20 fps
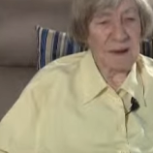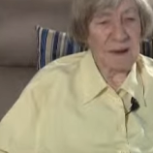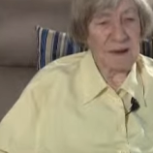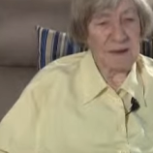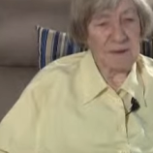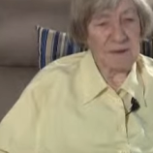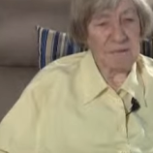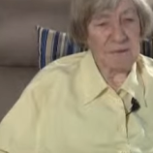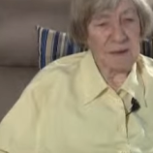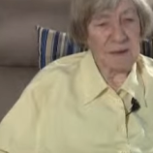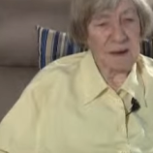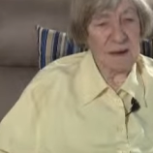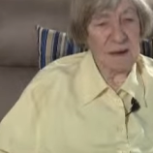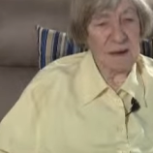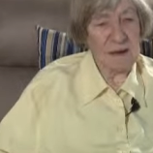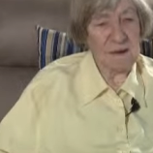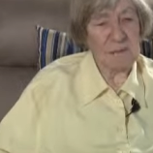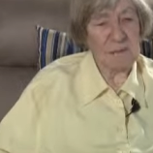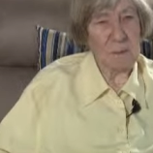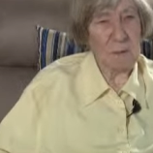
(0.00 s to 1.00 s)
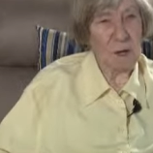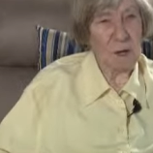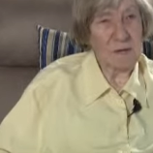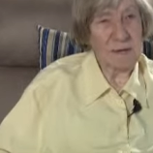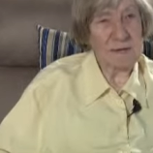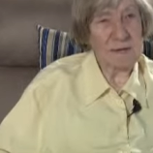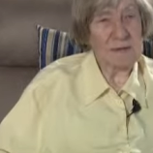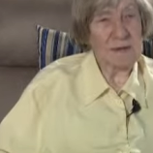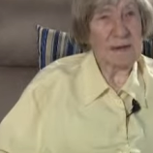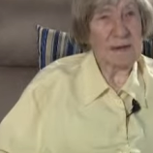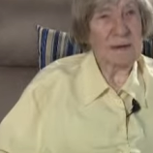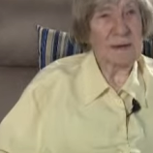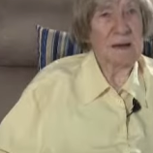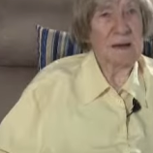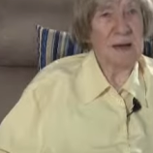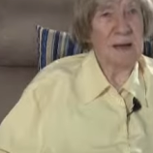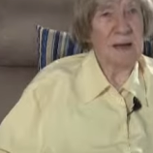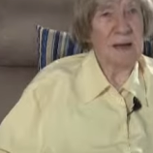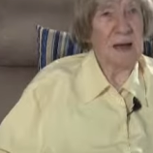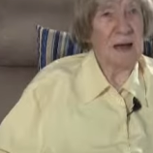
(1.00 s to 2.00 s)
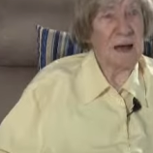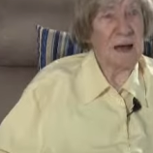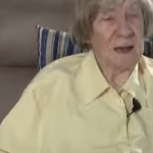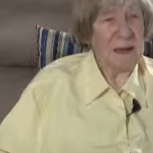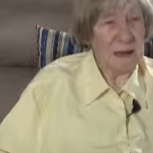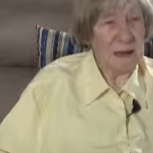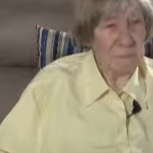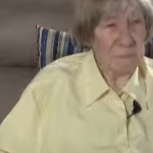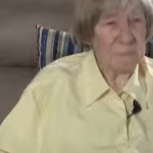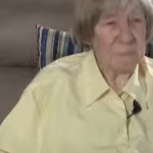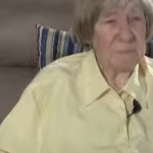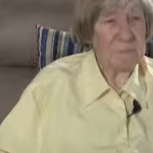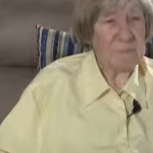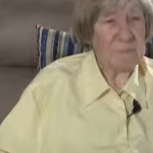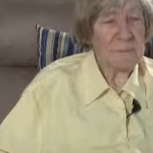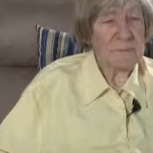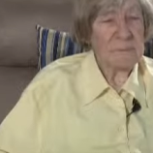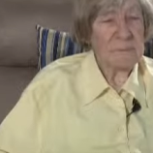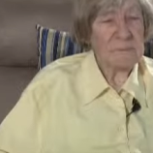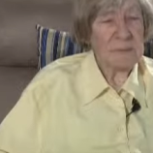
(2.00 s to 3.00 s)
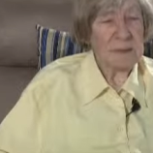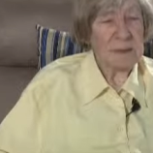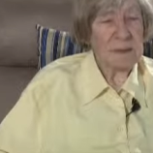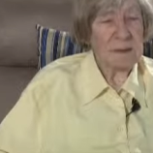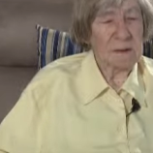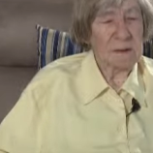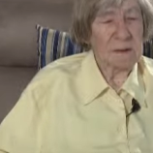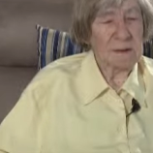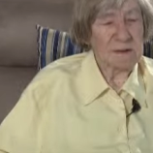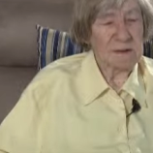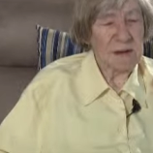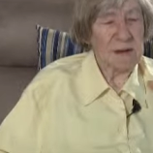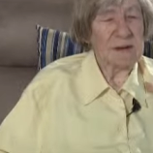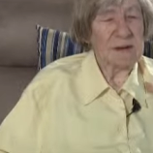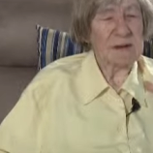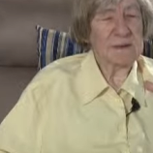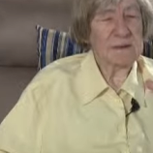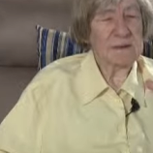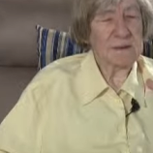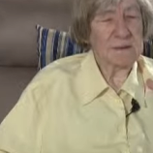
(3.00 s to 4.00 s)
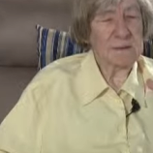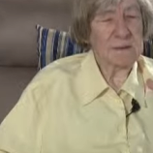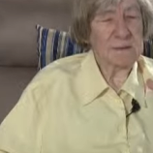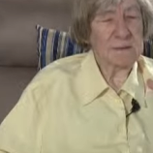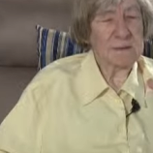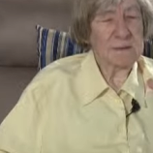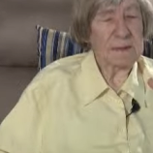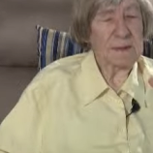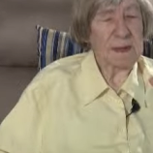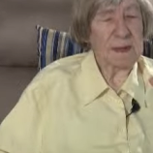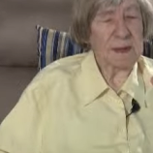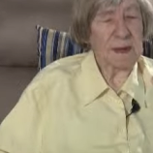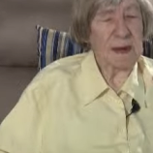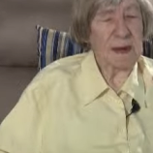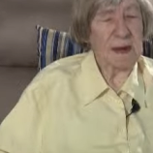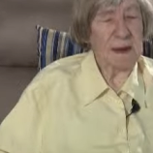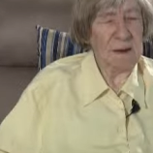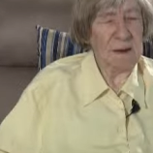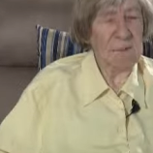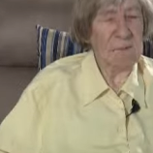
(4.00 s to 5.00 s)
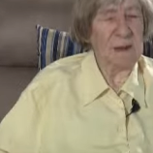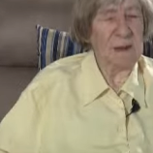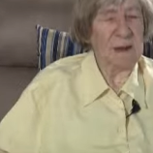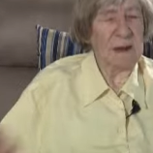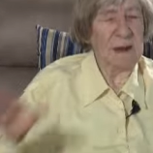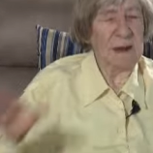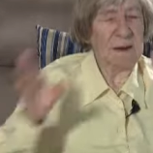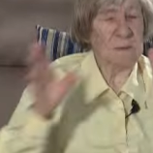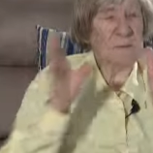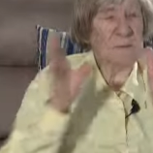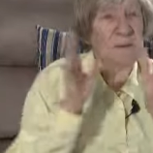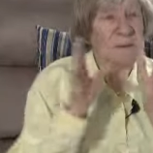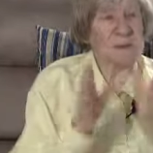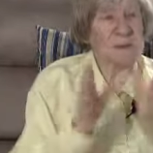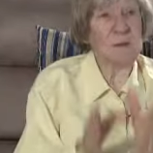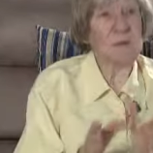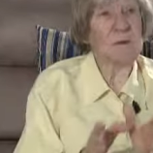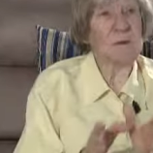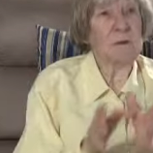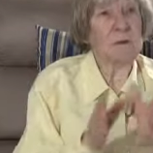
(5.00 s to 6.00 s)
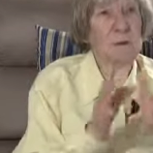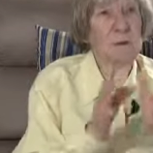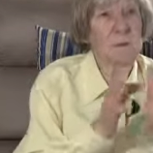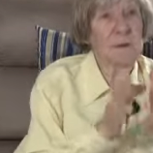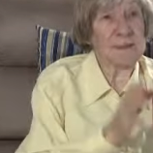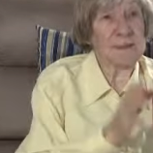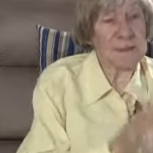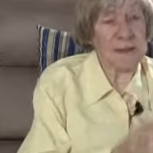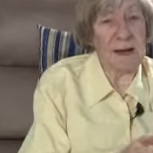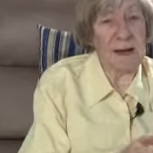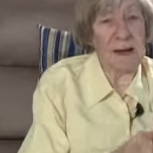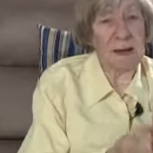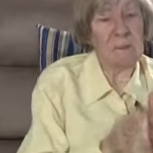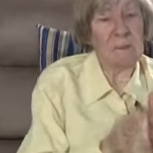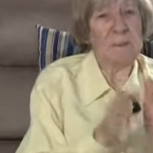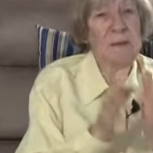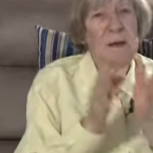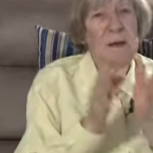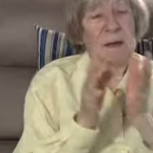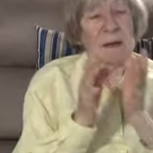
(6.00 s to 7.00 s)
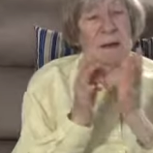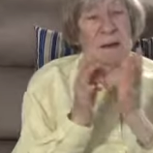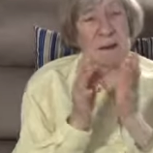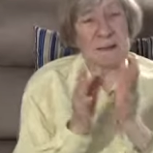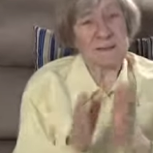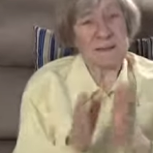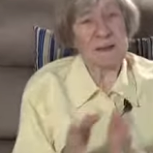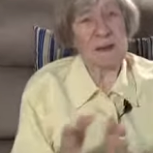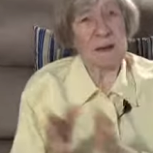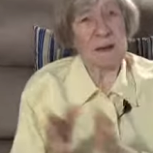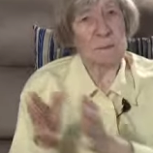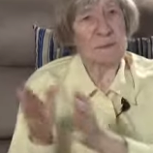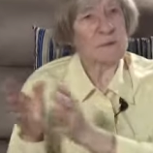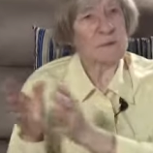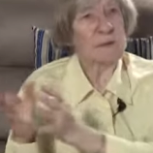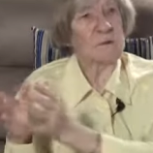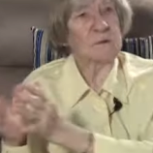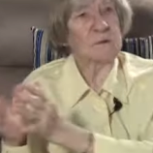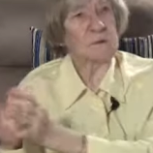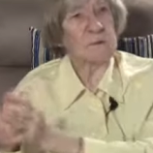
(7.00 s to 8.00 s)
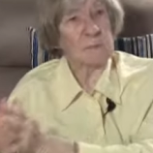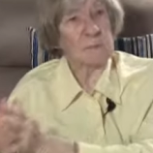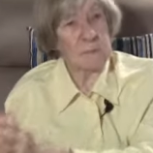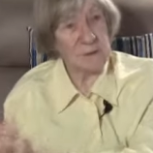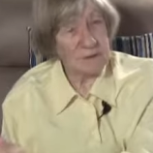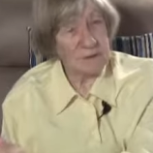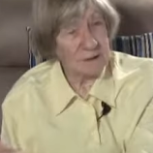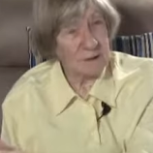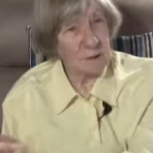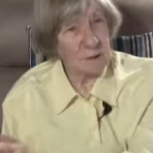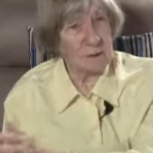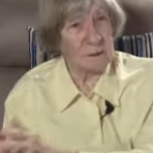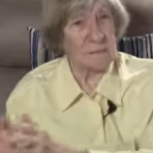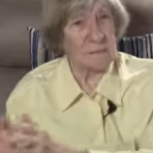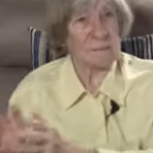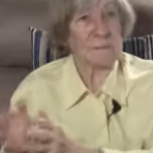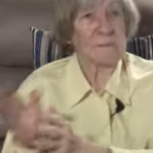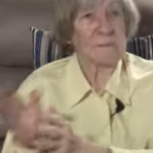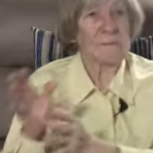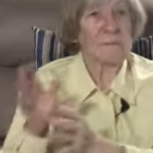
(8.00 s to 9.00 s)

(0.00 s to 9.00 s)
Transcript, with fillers: And if you want to sing a hymn, you say to yourself, I'm singing a hymn, and a hymn is different from a psalm, and a psalm is different from a song.